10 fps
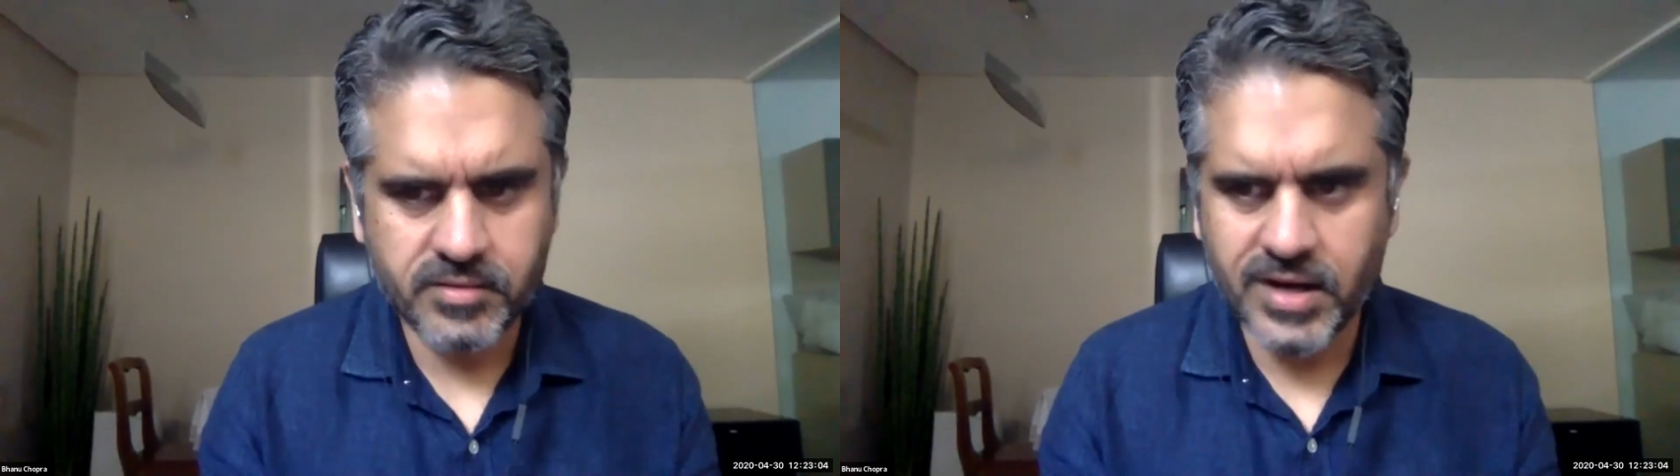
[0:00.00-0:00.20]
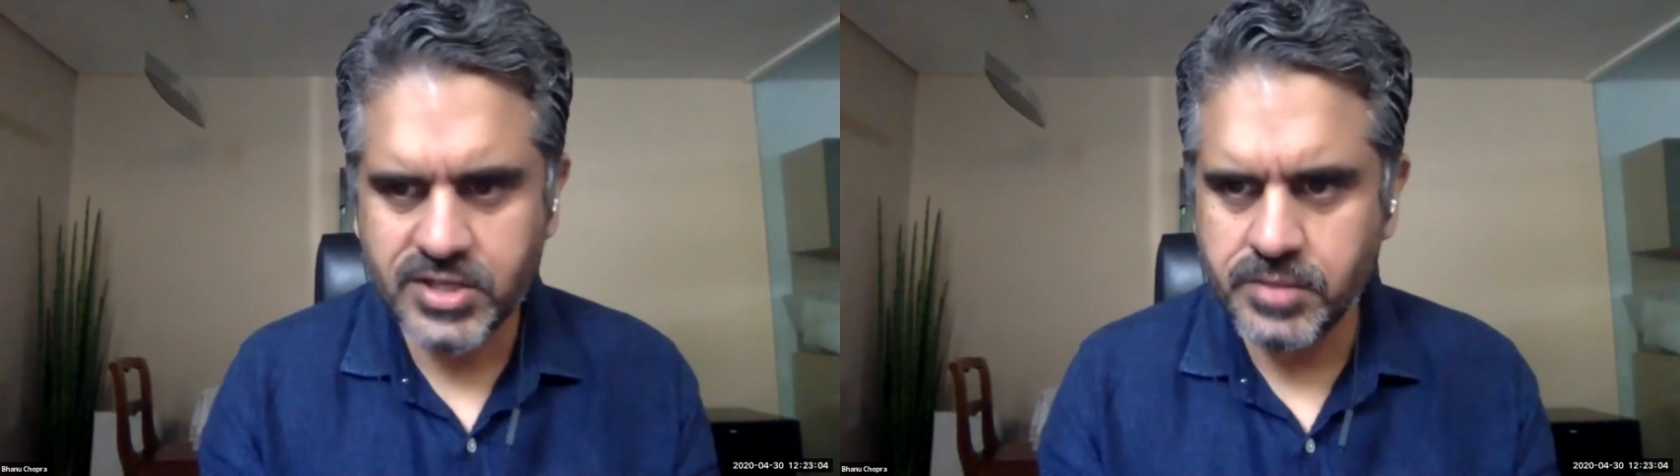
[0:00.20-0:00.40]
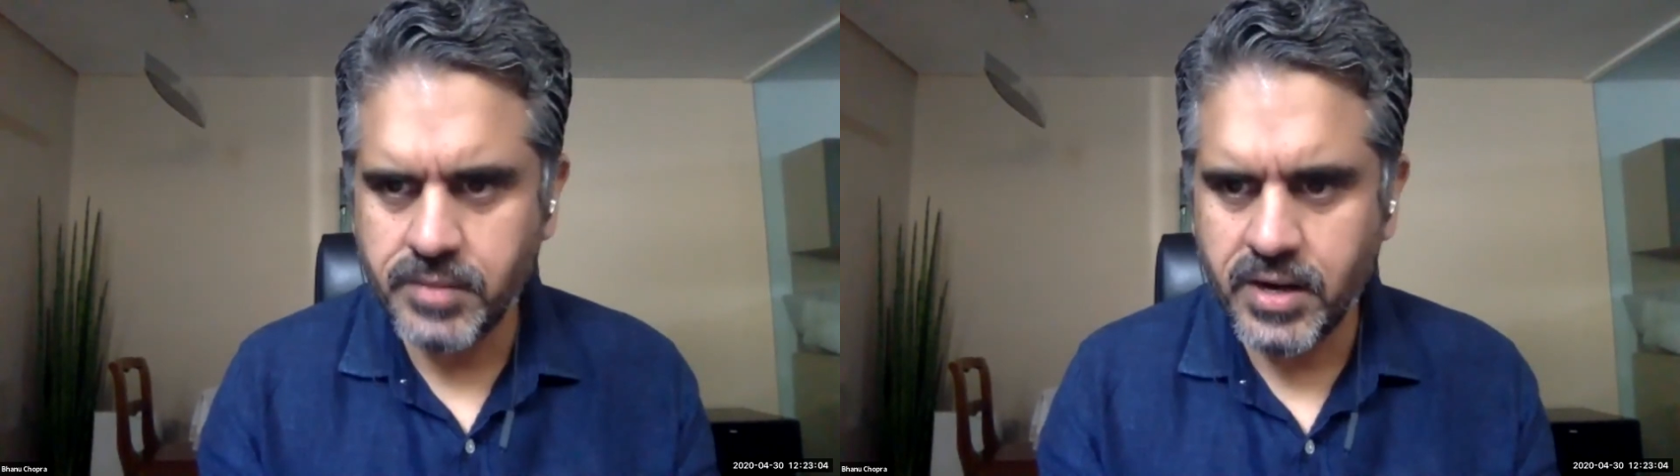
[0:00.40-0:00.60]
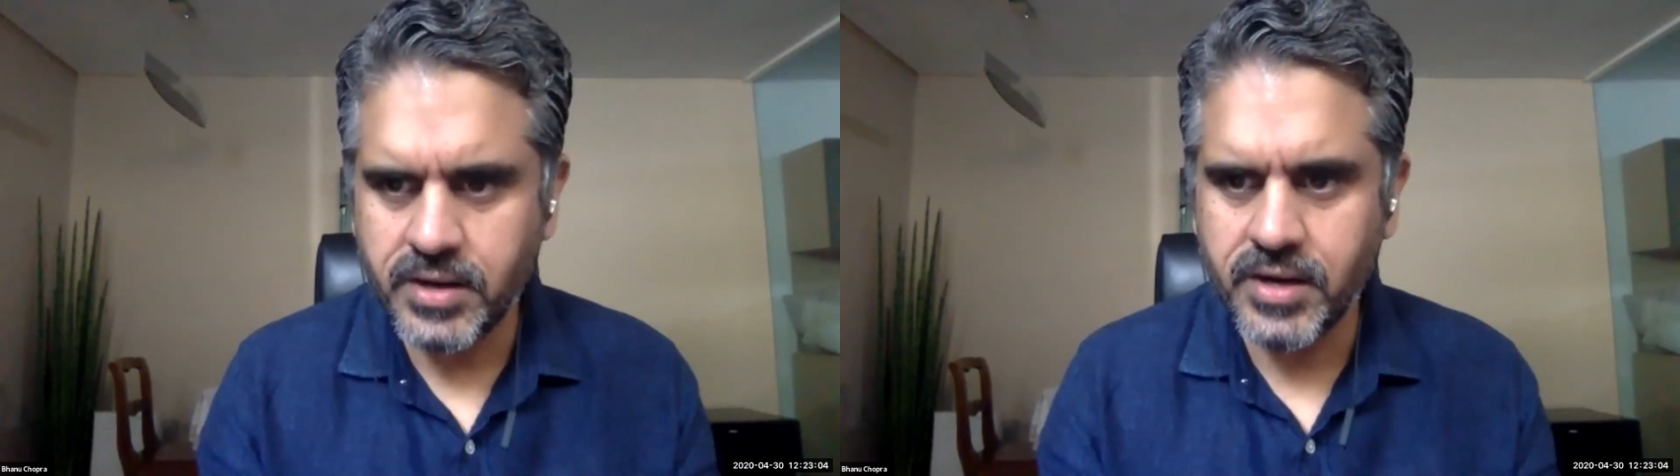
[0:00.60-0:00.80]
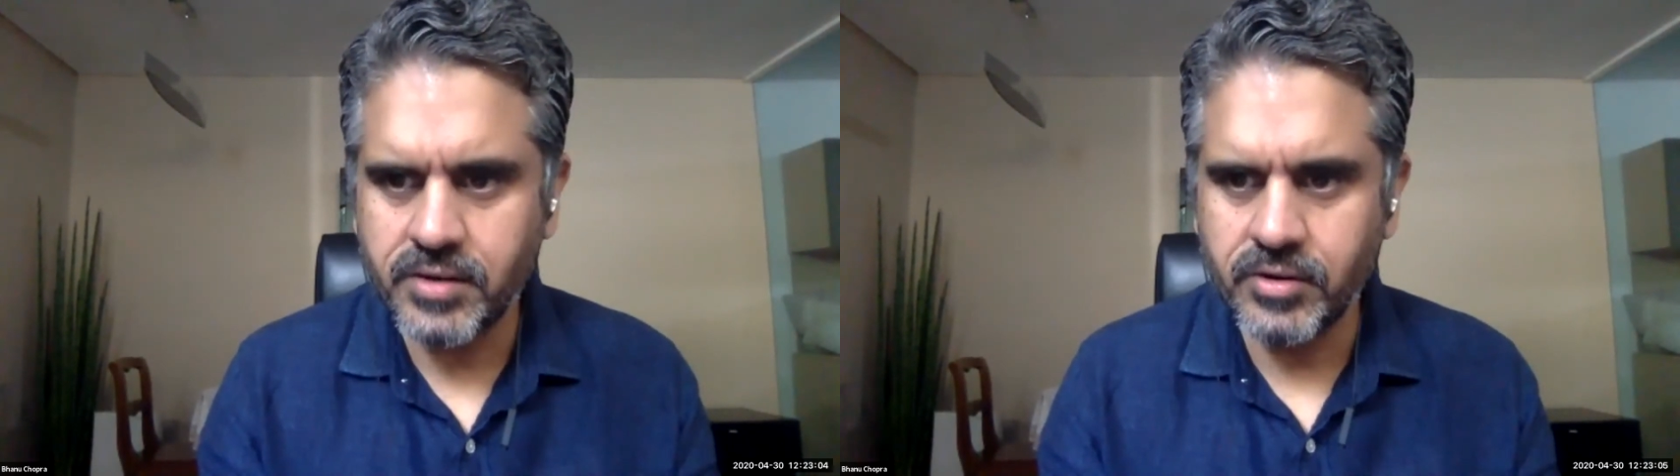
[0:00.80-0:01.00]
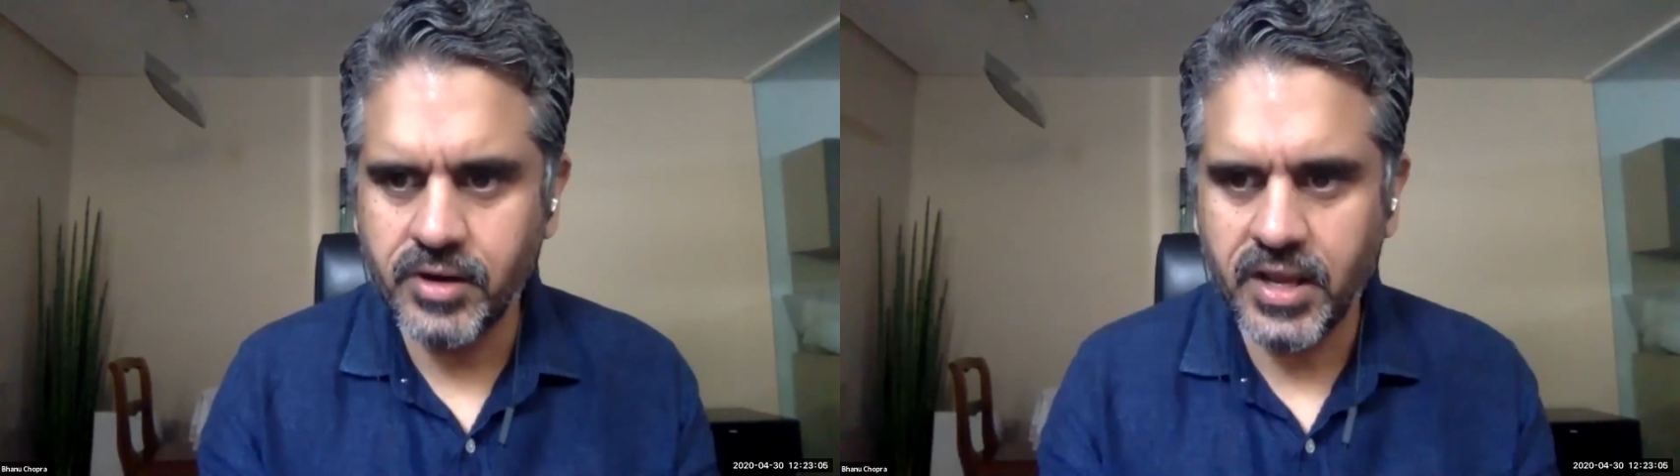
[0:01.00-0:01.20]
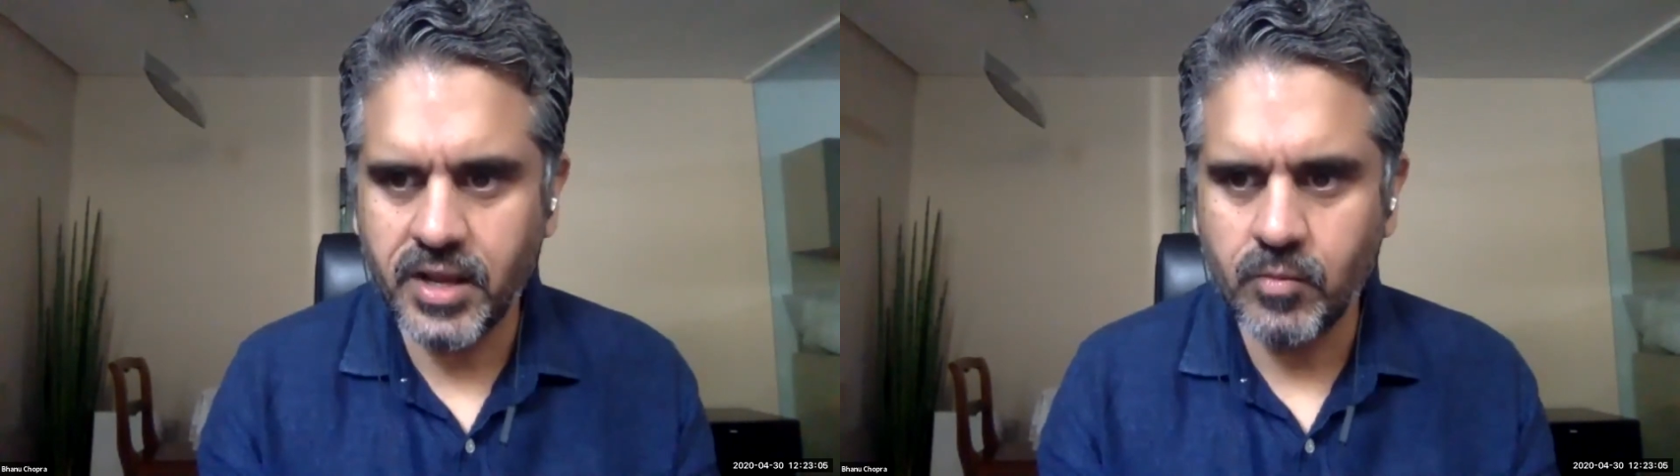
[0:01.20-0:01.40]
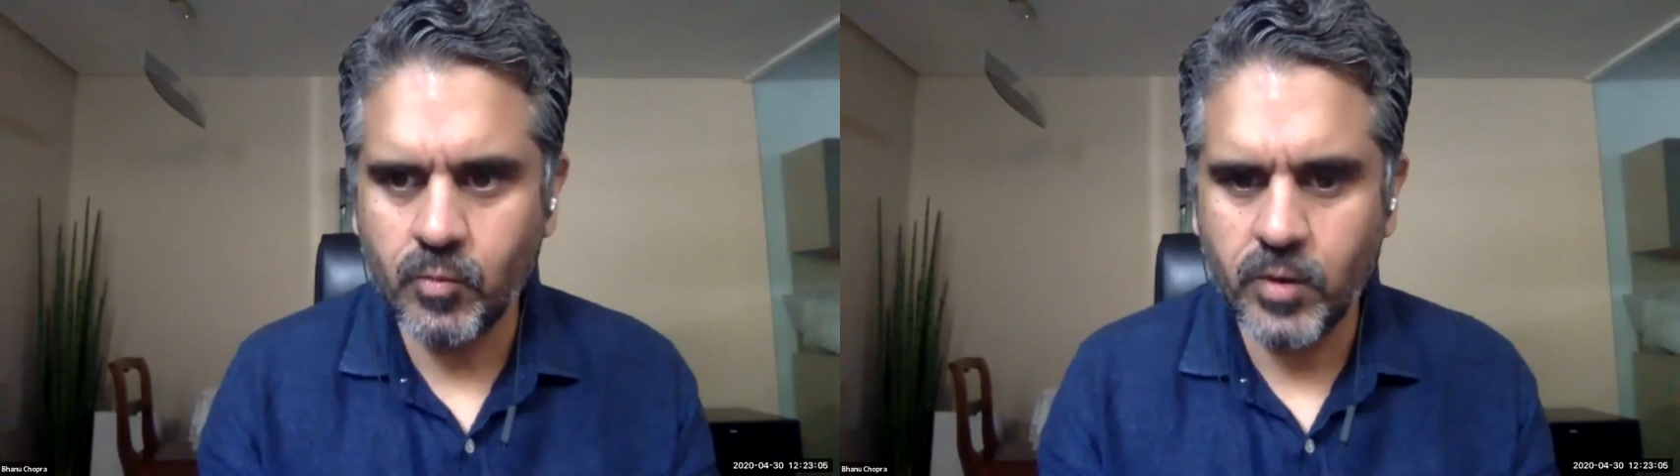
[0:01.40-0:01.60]
regimented
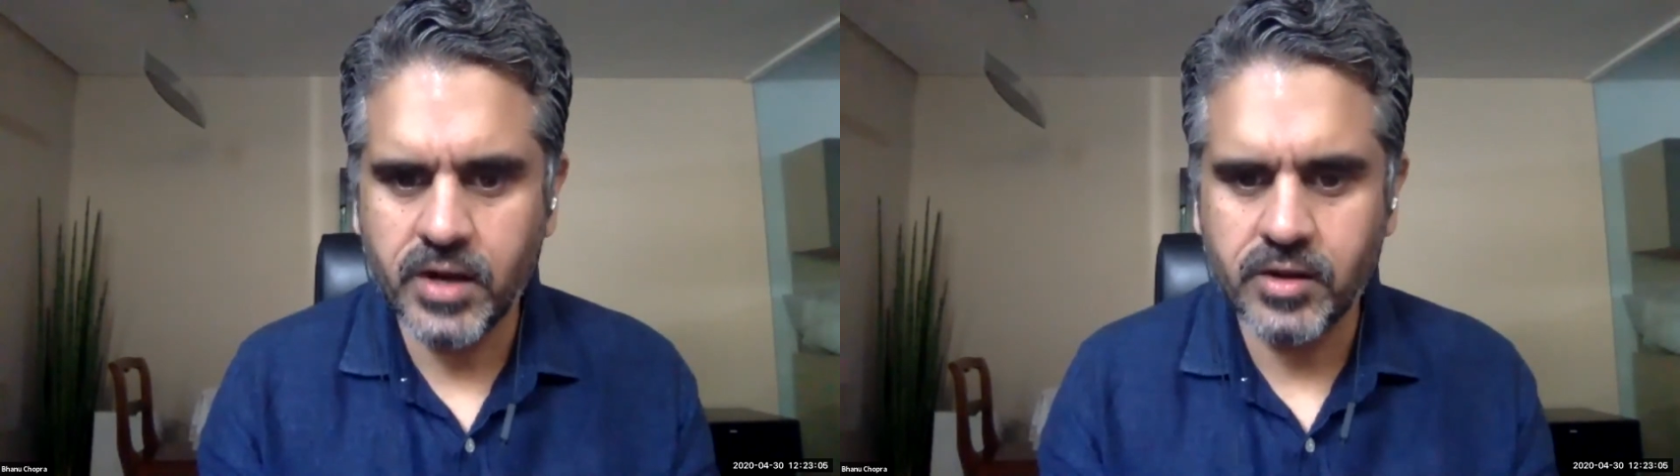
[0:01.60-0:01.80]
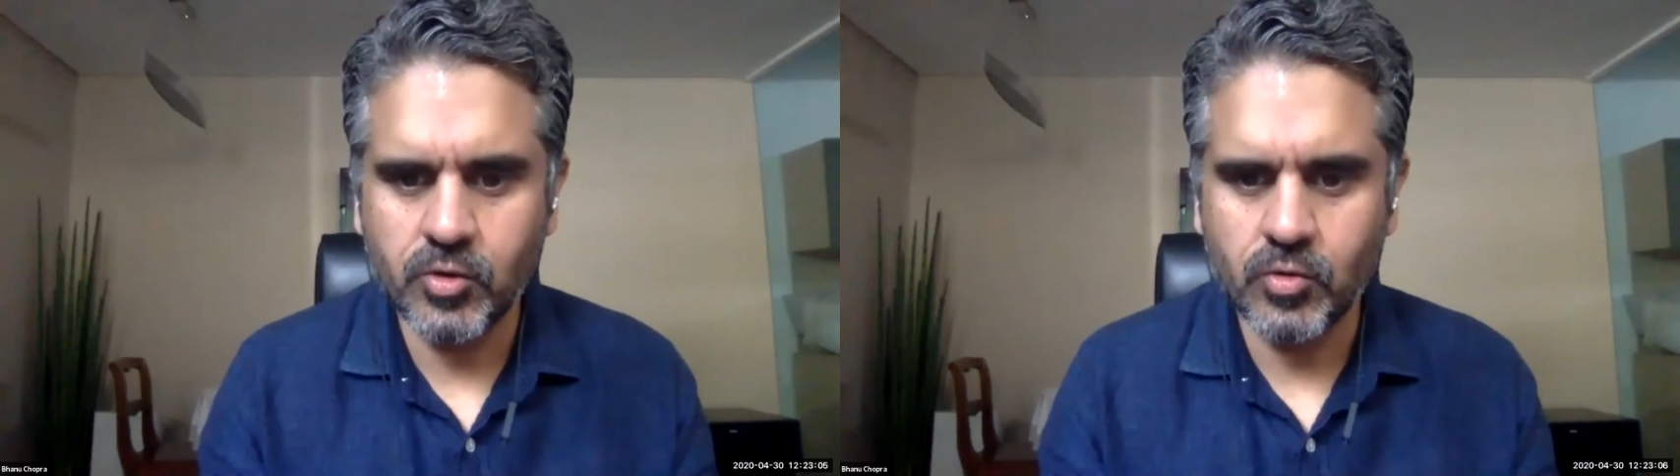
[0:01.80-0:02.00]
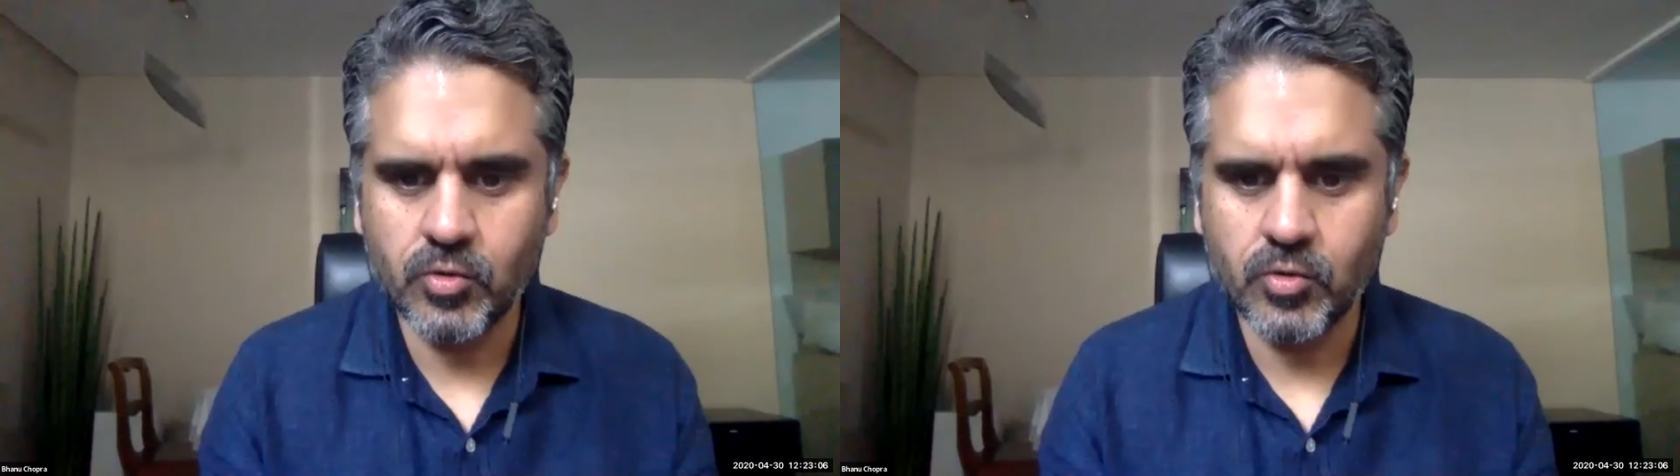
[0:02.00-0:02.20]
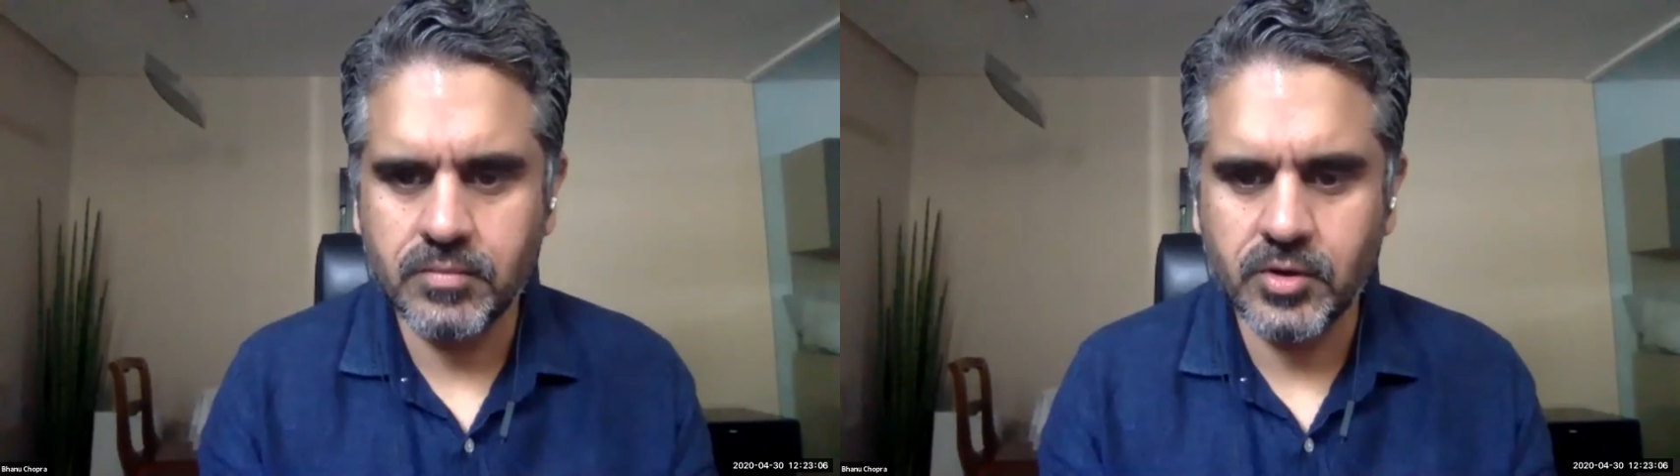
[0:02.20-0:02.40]
routine where you